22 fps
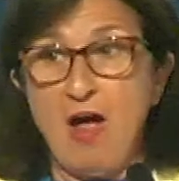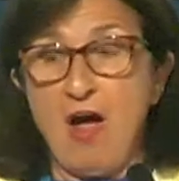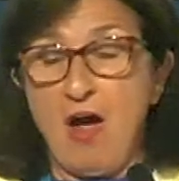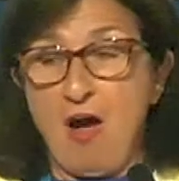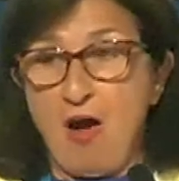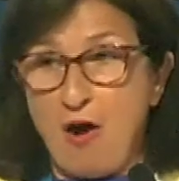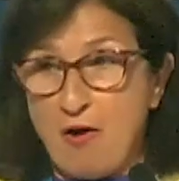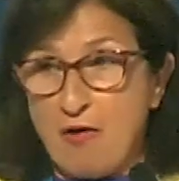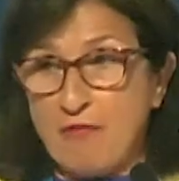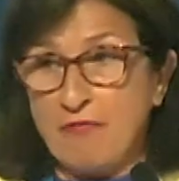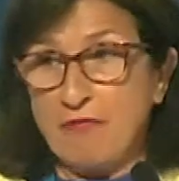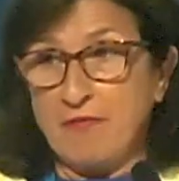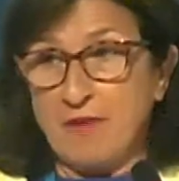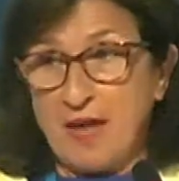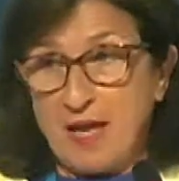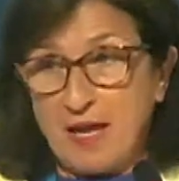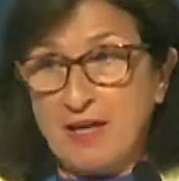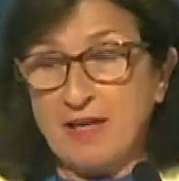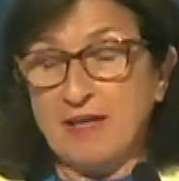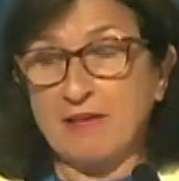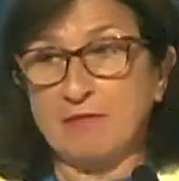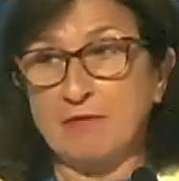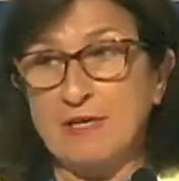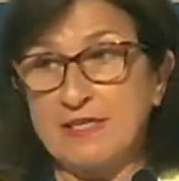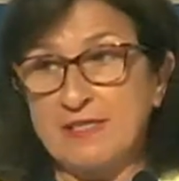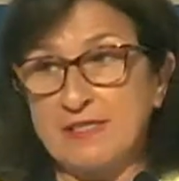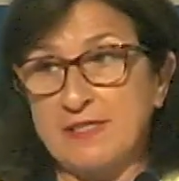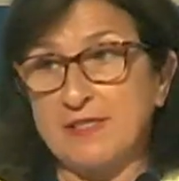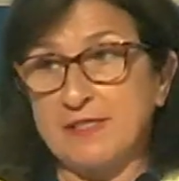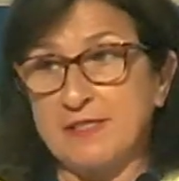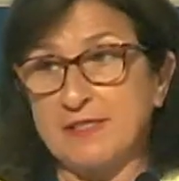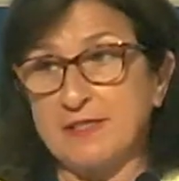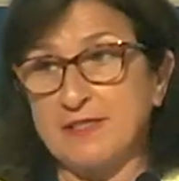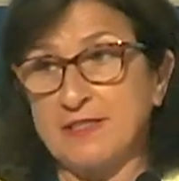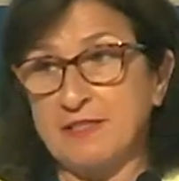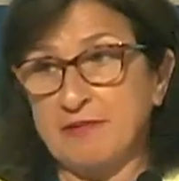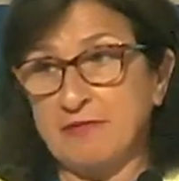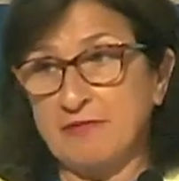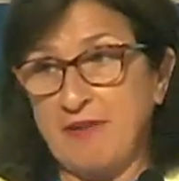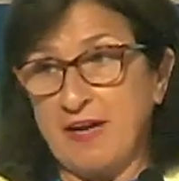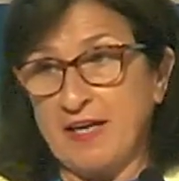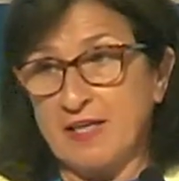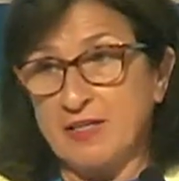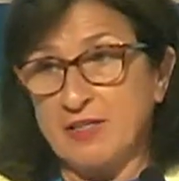of resistant
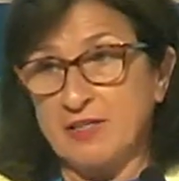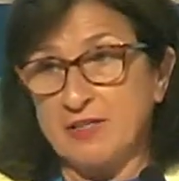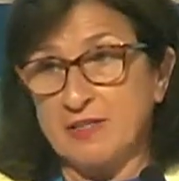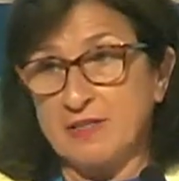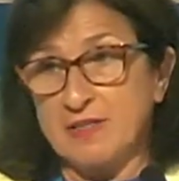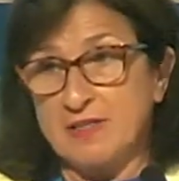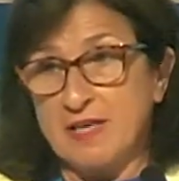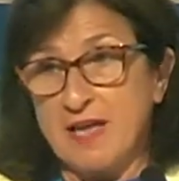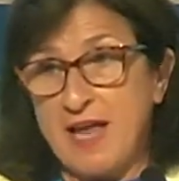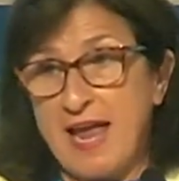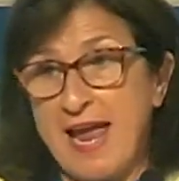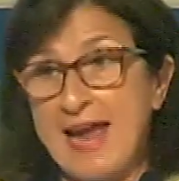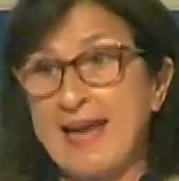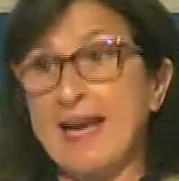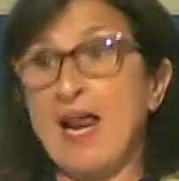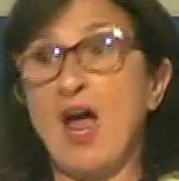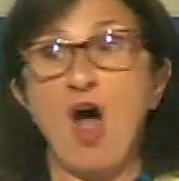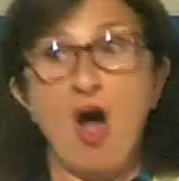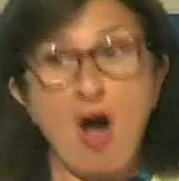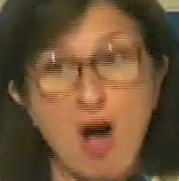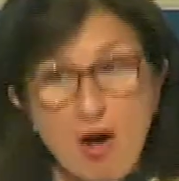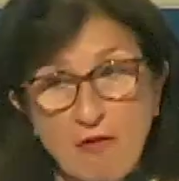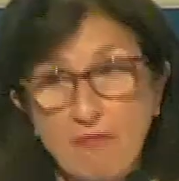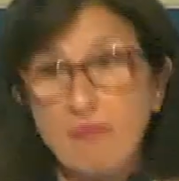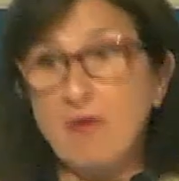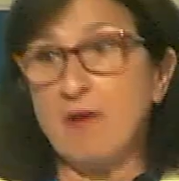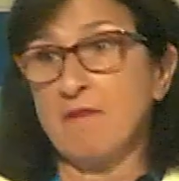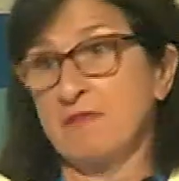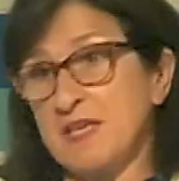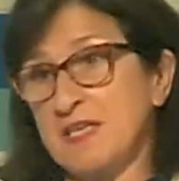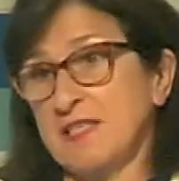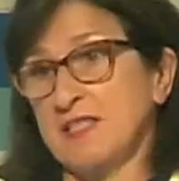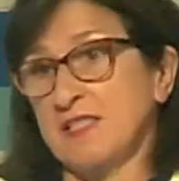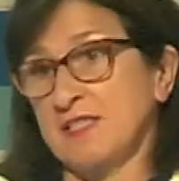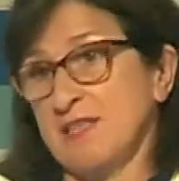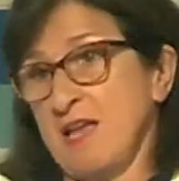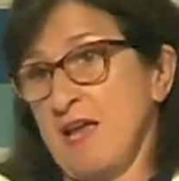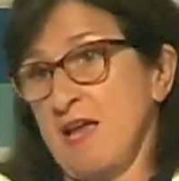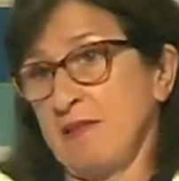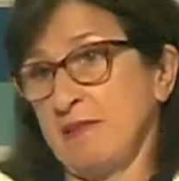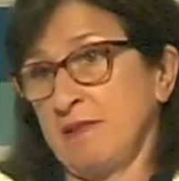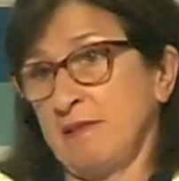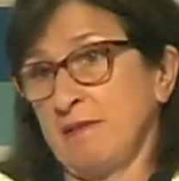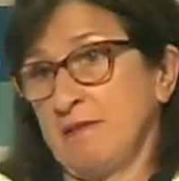infections, and half of these
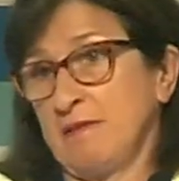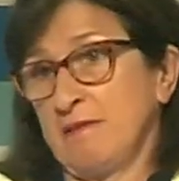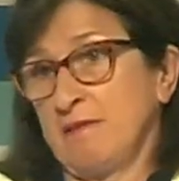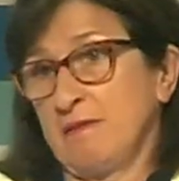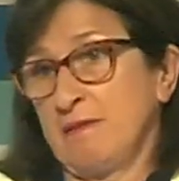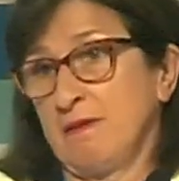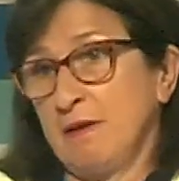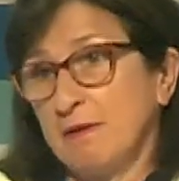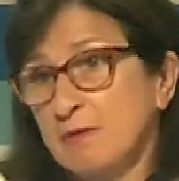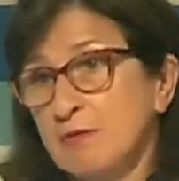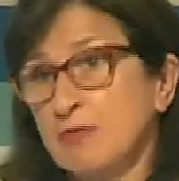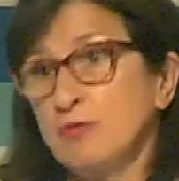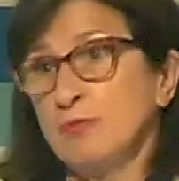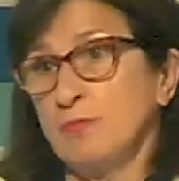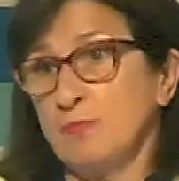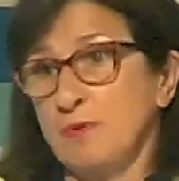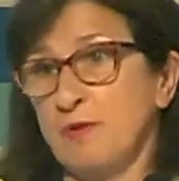deaths could be